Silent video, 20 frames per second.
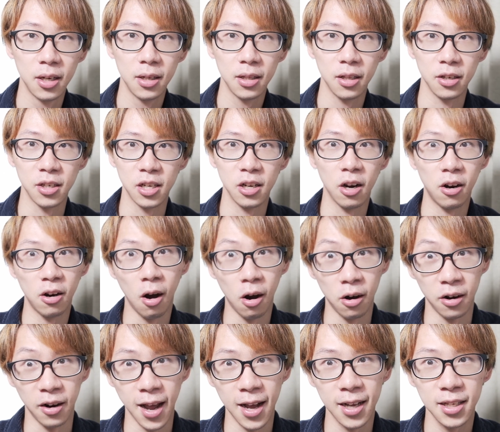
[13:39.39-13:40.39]
The
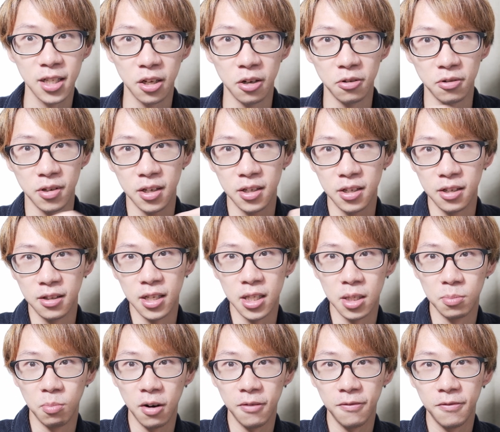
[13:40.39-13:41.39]
TRRS goes into the
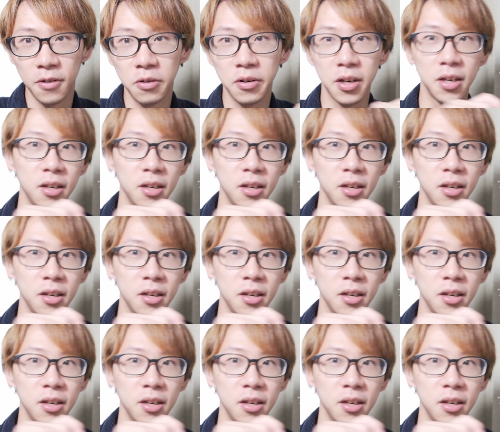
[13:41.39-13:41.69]
smartphone,